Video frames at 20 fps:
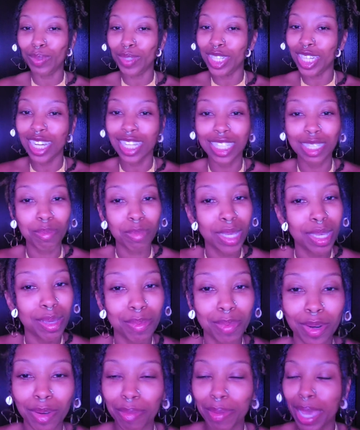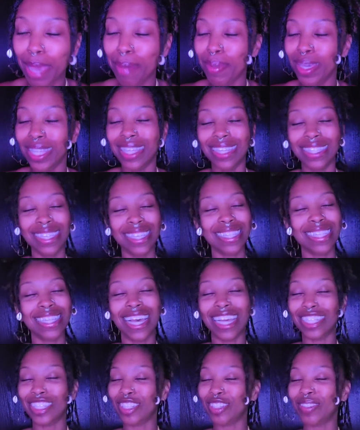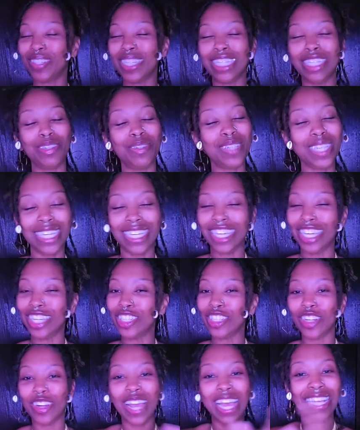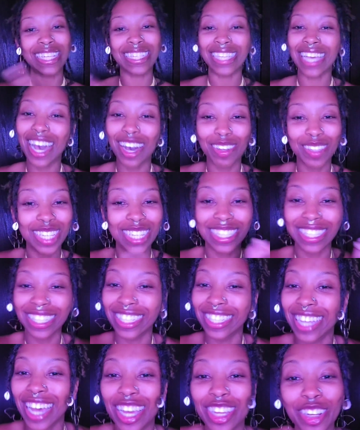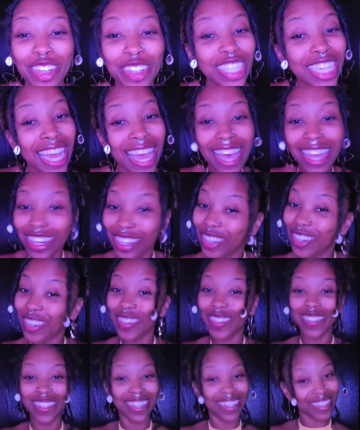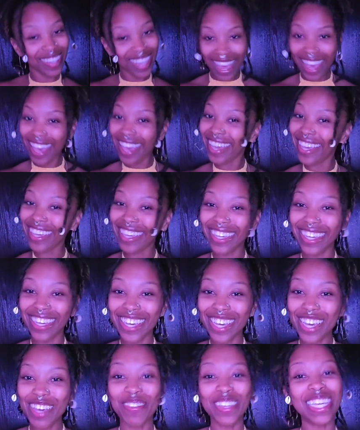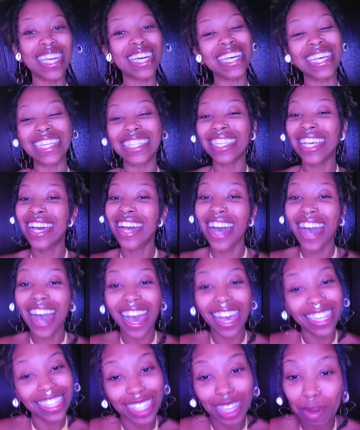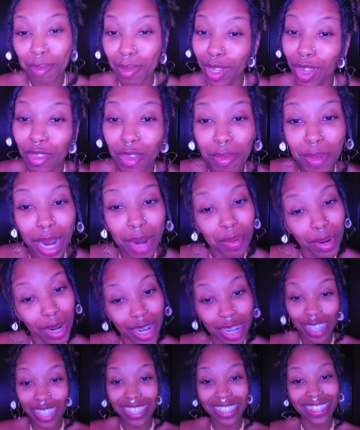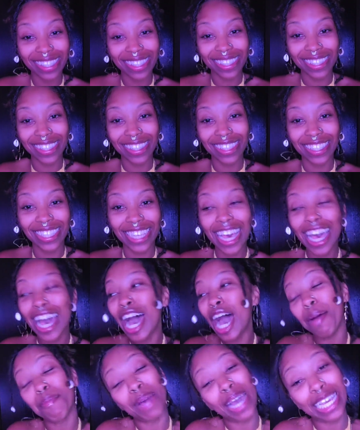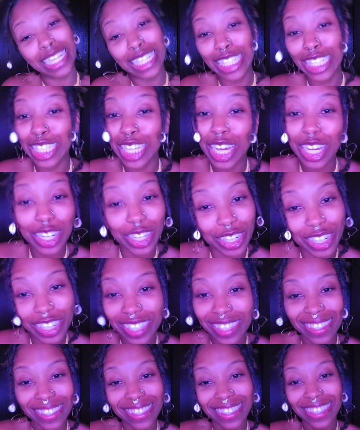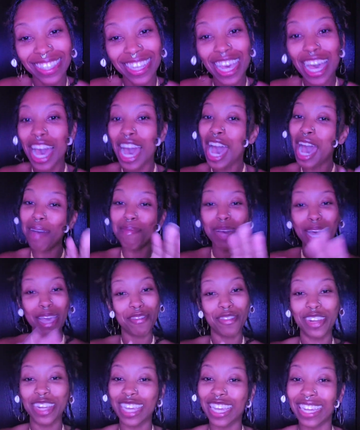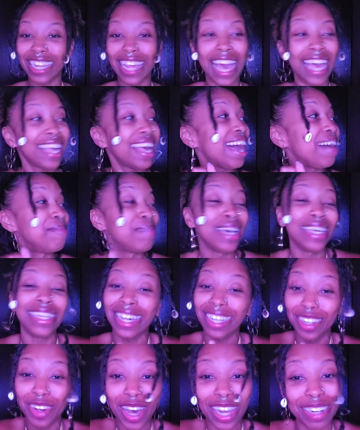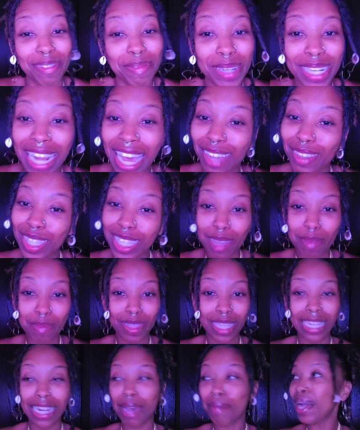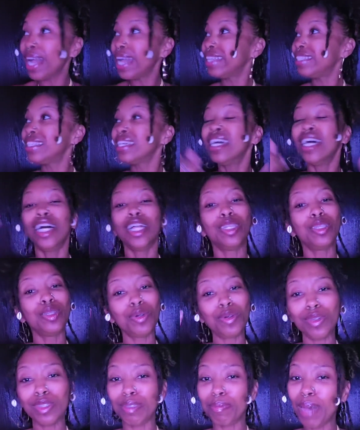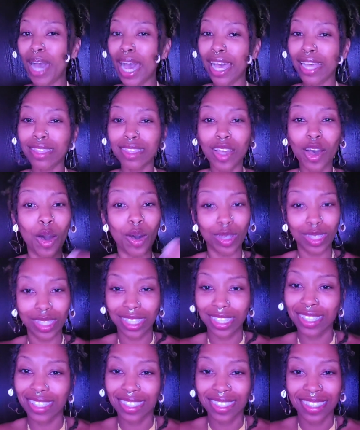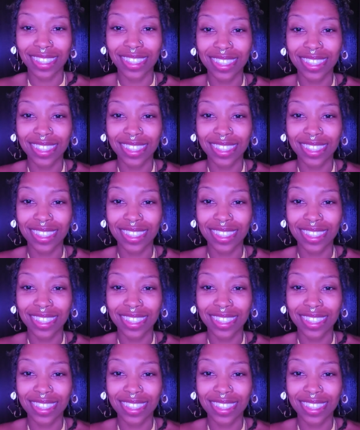to judge people, baby, this is not jury duty. Get your ass out. This is not your channel, okay? Because I stumble over my words. I might stutter. I might forget. I might not know how to pronounce something. I might lose my thought,